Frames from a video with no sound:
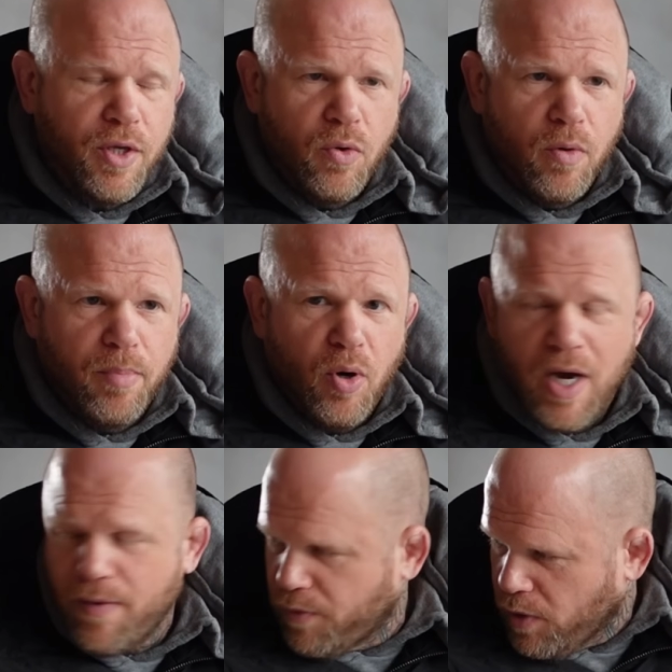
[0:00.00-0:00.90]
you can
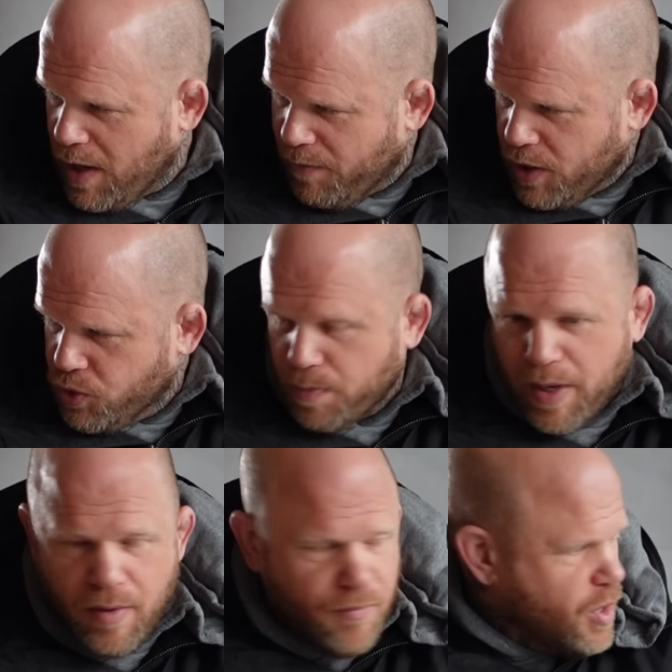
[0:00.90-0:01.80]
buy for
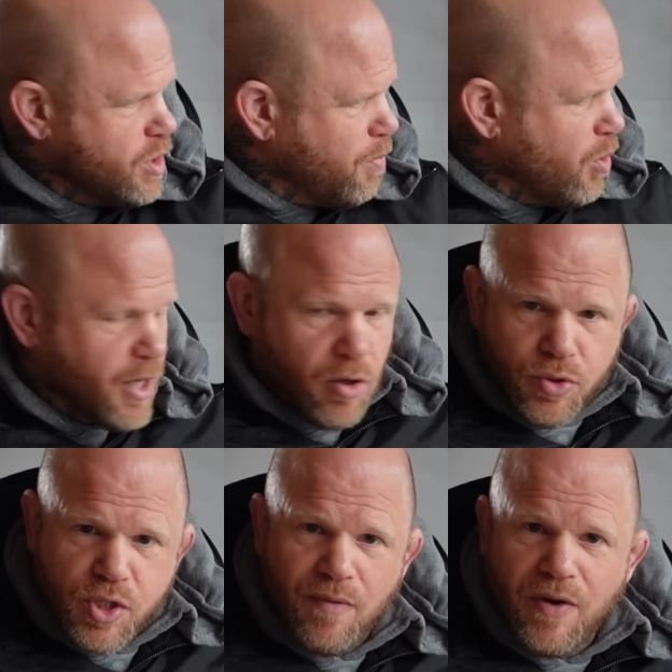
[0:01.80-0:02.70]
£1,100 for this bike, or
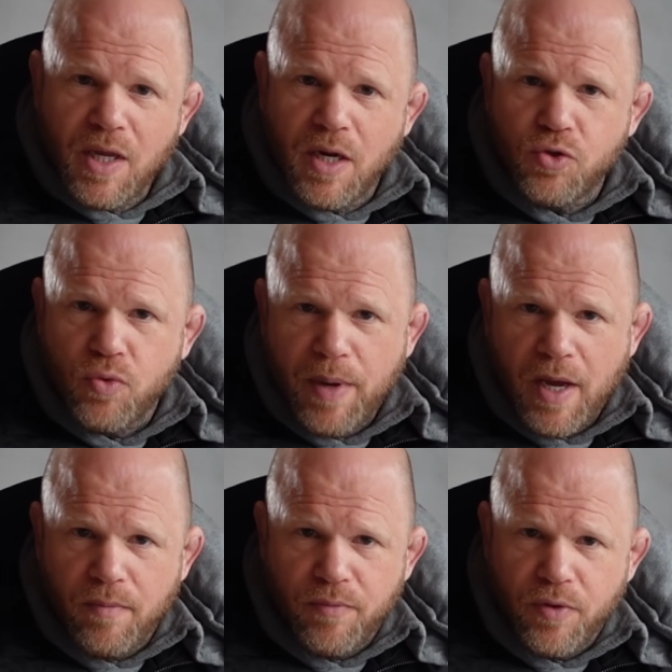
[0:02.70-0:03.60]

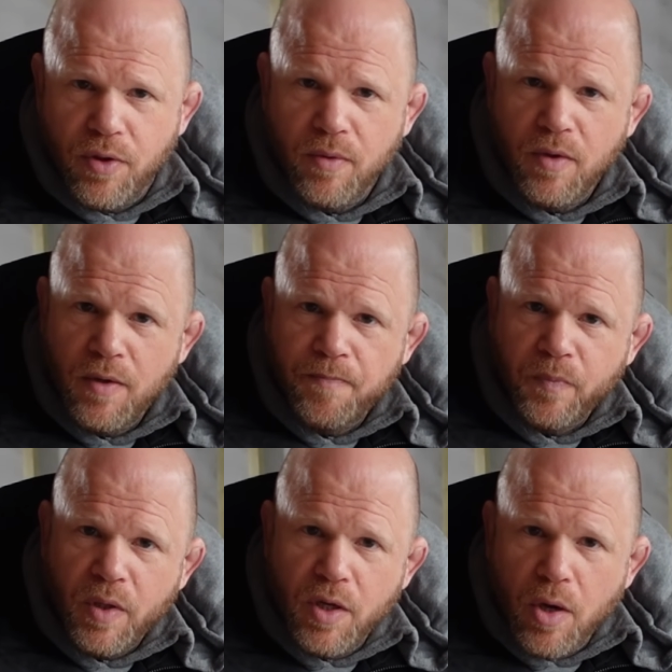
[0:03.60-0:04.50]
£1,700 for the,
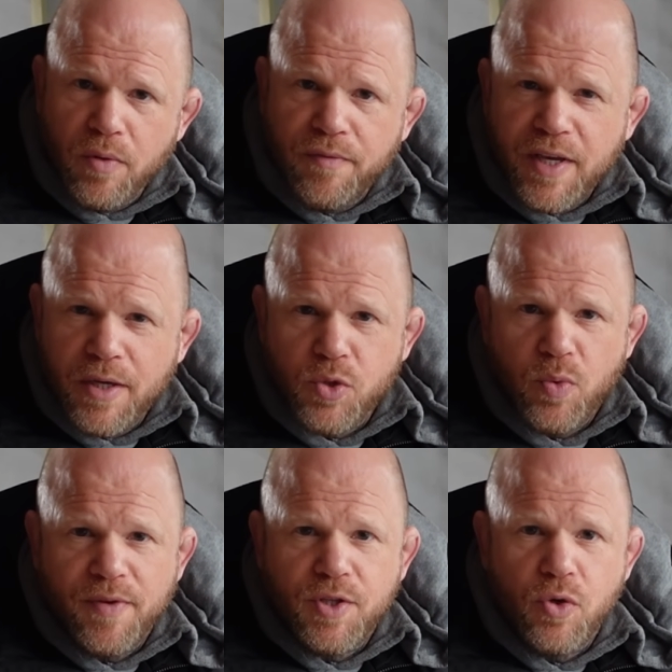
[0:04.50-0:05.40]
you know, the Vitus
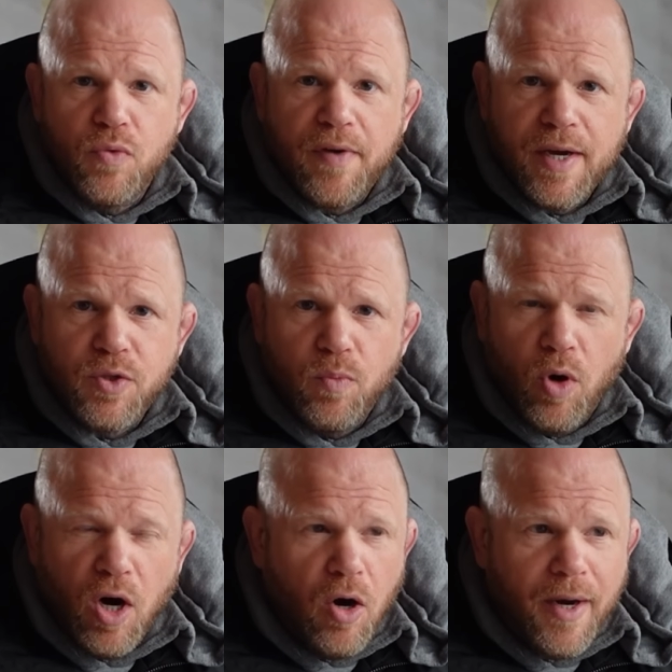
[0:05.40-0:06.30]
with a 2000
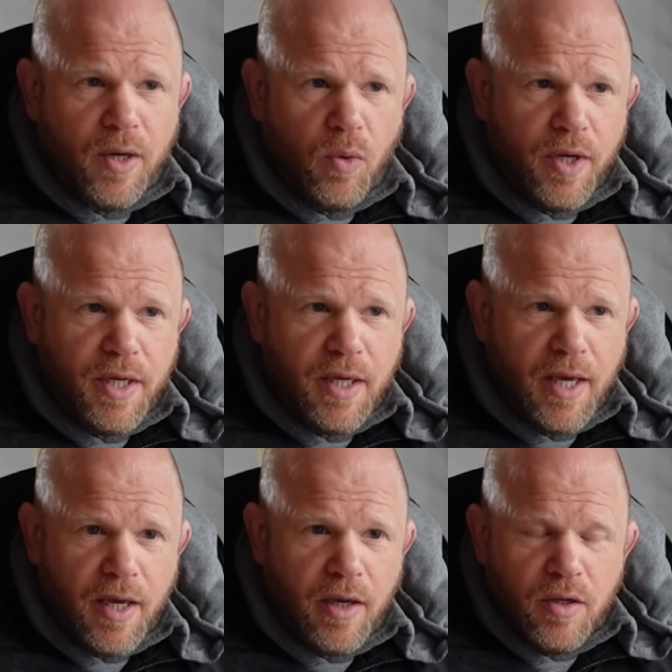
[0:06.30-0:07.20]
watt high quality
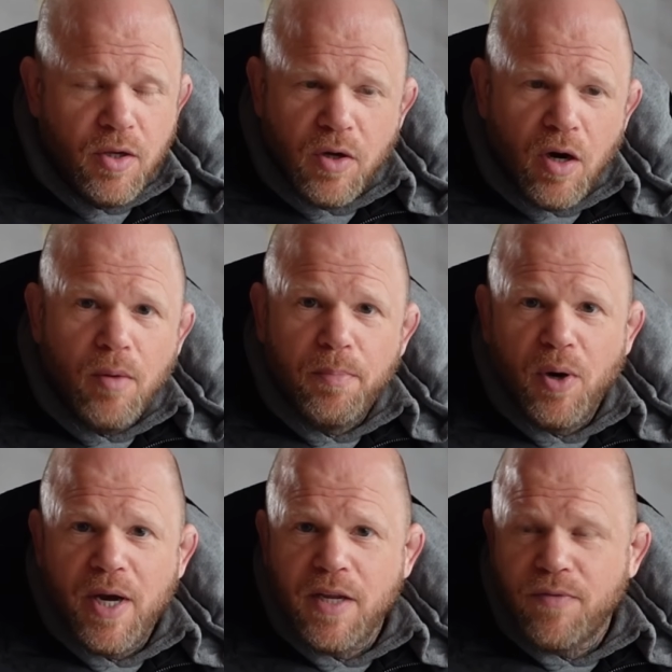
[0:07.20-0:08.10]
kit, you can't
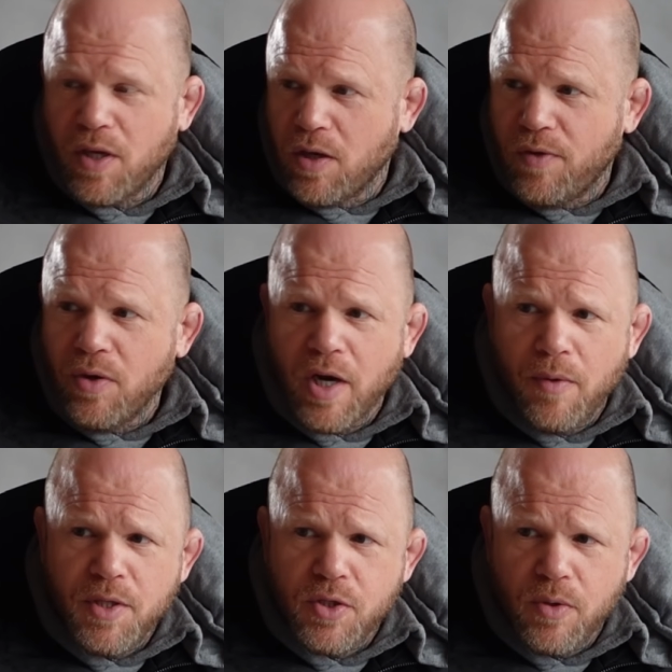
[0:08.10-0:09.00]
buy anything. If you
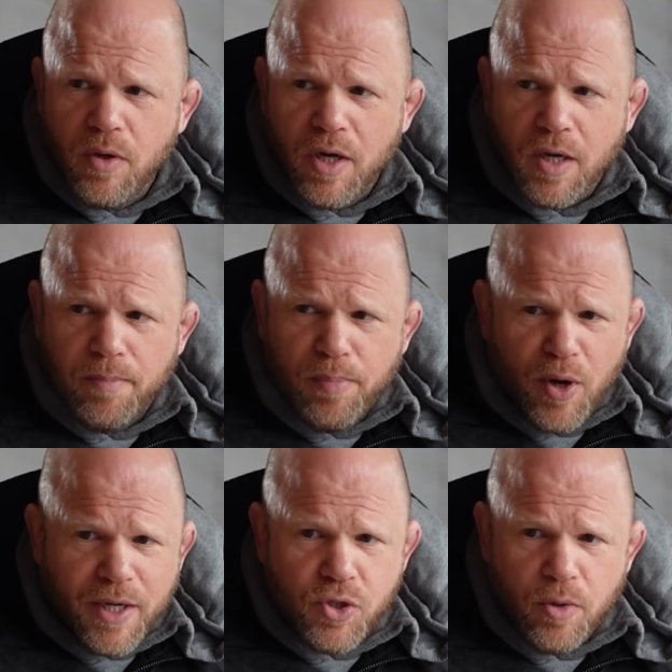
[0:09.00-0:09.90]
go into like a
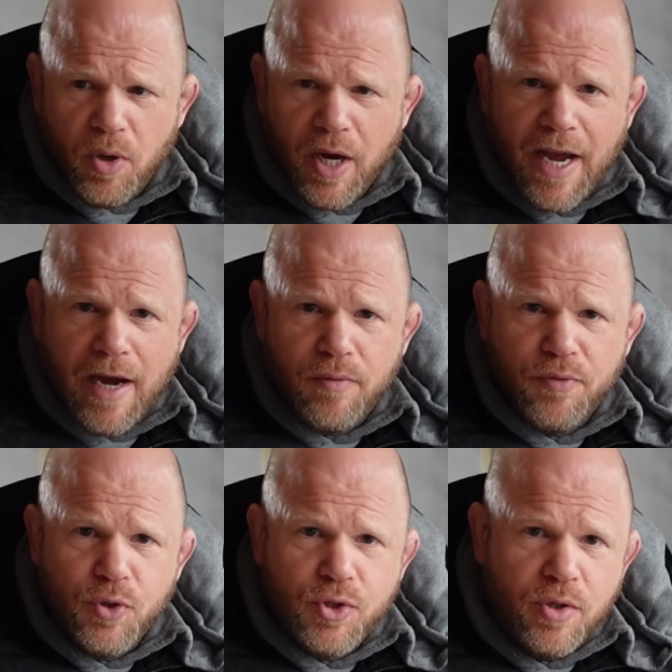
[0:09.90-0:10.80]
bike shop like
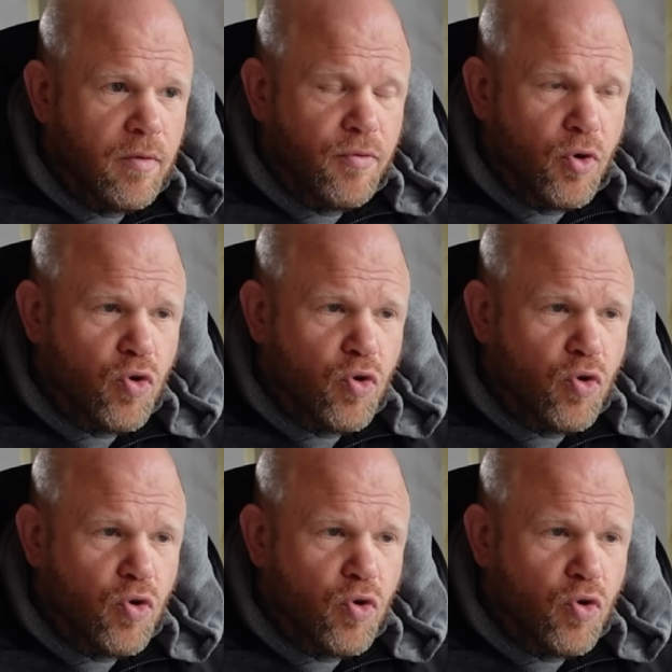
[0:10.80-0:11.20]
Halford's, for